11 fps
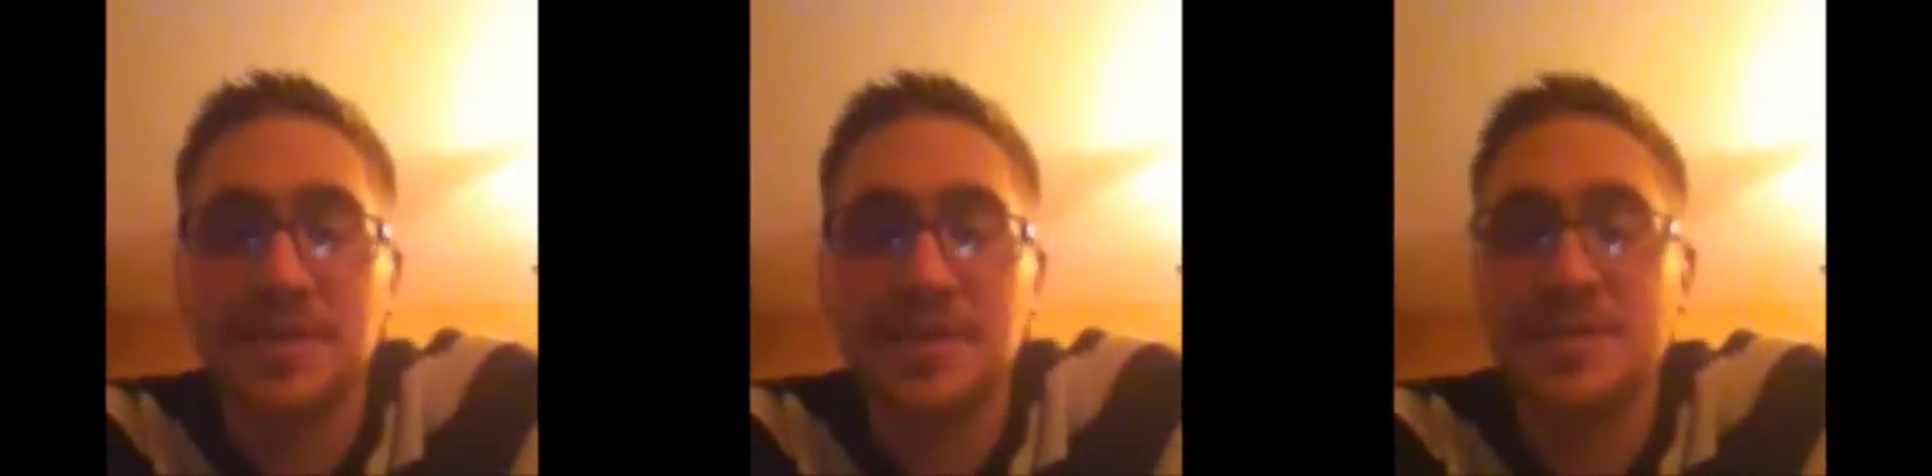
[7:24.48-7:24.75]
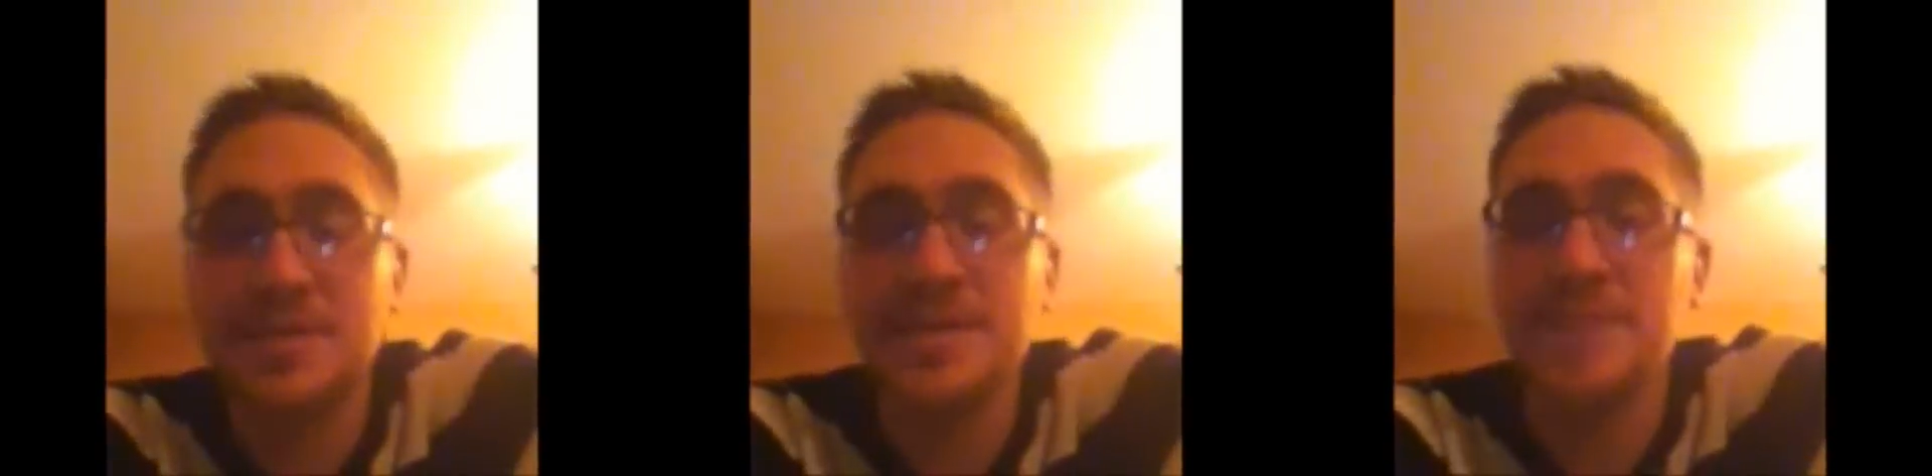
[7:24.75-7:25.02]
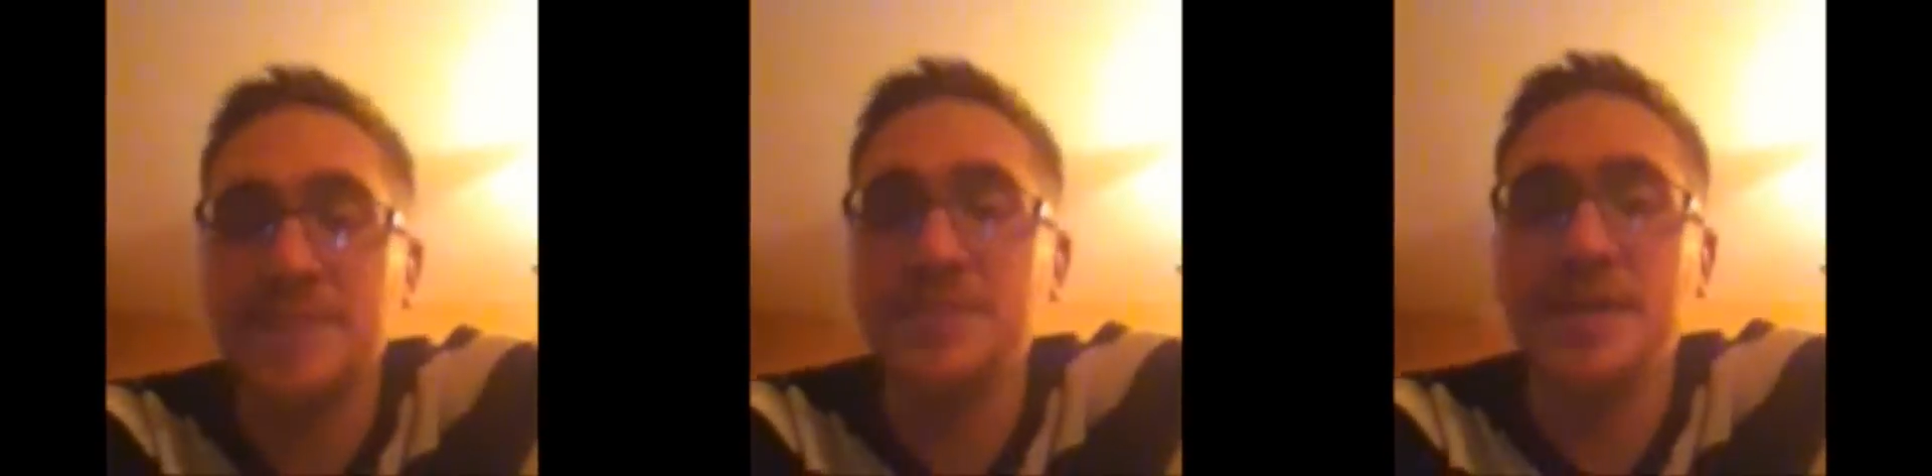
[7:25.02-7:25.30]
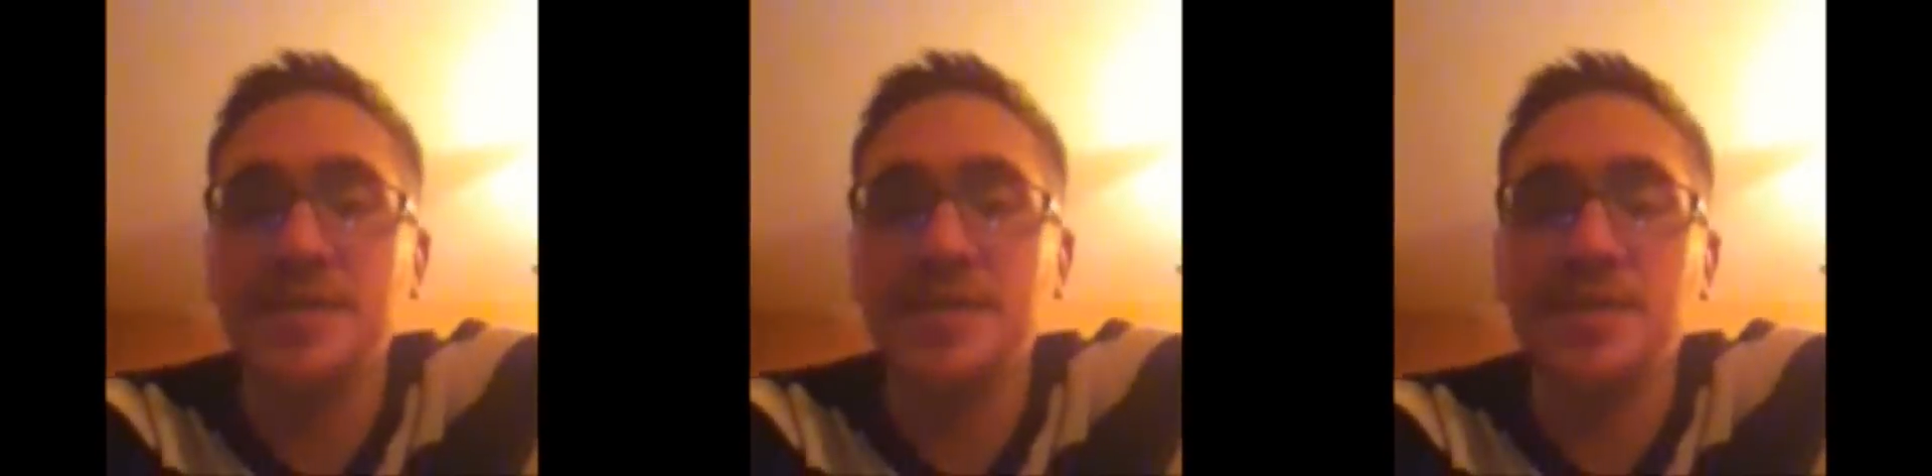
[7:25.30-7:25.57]
30 times the
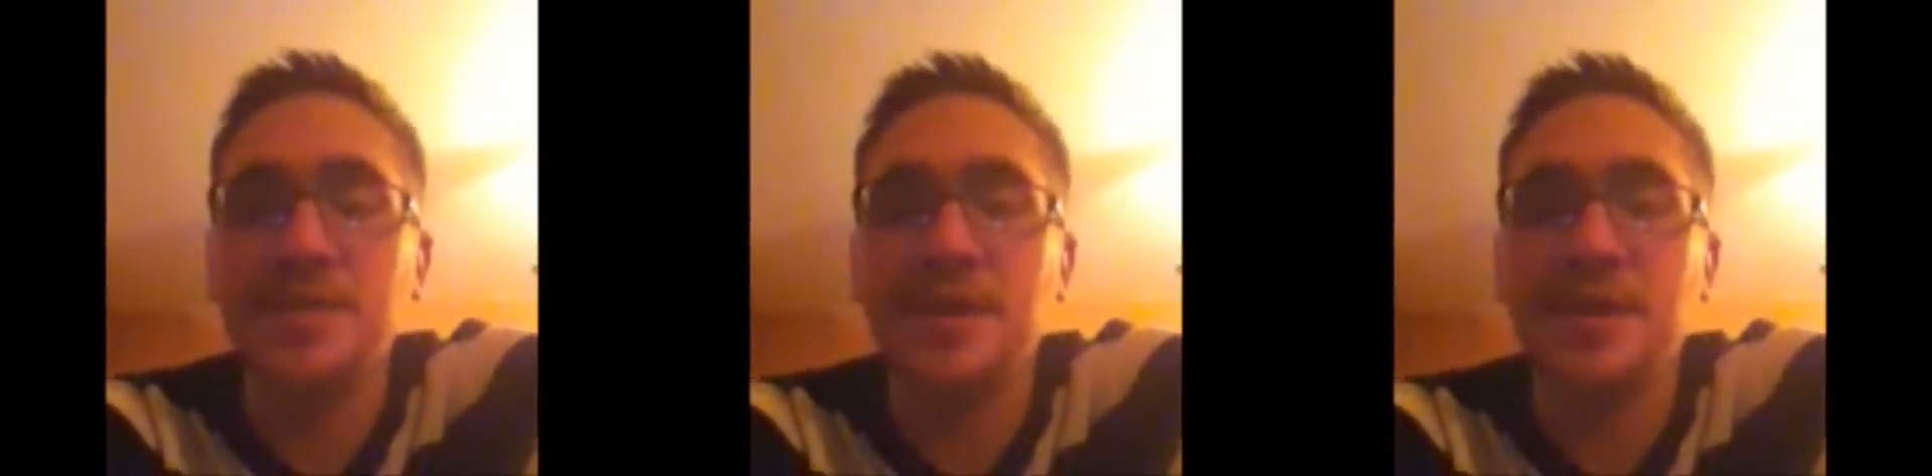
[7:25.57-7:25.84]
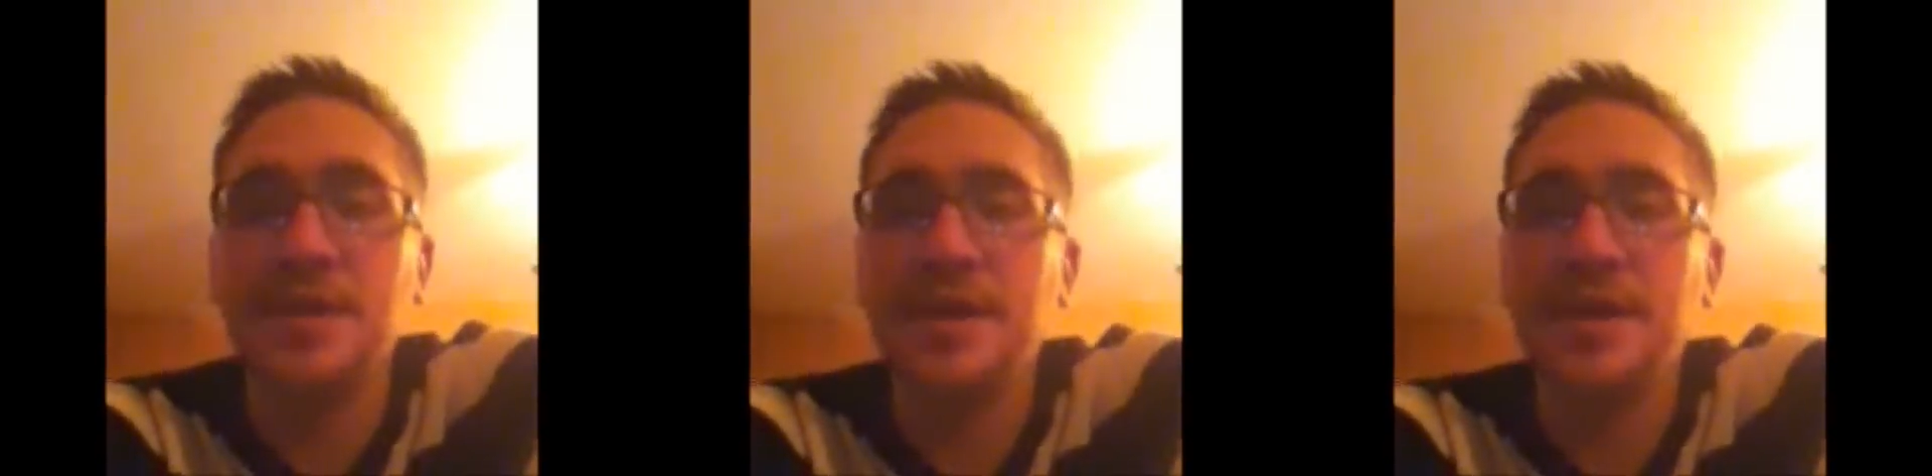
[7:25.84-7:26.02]
size of mine.